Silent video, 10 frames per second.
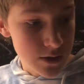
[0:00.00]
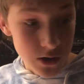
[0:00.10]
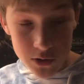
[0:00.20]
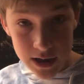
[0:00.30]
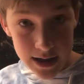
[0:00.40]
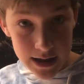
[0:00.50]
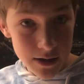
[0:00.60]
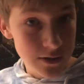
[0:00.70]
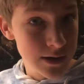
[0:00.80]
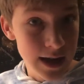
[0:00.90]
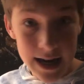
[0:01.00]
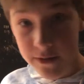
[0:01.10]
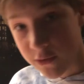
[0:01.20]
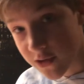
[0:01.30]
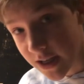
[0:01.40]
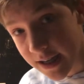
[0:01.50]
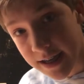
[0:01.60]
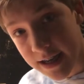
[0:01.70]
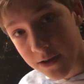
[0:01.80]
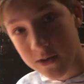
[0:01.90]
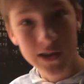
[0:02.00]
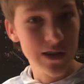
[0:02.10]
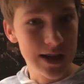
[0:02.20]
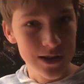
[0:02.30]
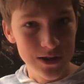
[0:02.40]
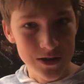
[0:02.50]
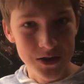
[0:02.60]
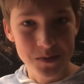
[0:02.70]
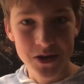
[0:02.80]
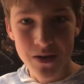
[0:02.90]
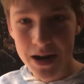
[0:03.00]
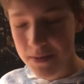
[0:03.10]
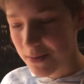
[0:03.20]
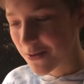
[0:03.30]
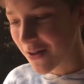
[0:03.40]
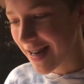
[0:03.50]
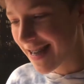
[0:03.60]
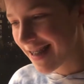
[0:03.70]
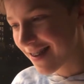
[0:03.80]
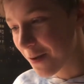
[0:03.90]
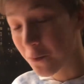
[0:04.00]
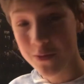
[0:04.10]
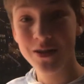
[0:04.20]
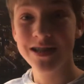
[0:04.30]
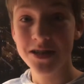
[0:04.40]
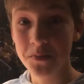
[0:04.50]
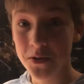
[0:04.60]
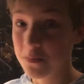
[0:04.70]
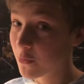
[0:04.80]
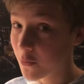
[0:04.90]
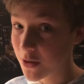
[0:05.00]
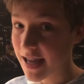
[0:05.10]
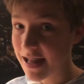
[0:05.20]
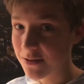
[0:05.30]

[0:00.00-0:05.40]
Go check it out. And if you're checking it out, you can also subscribe. I'm trying to hit 50 subs before the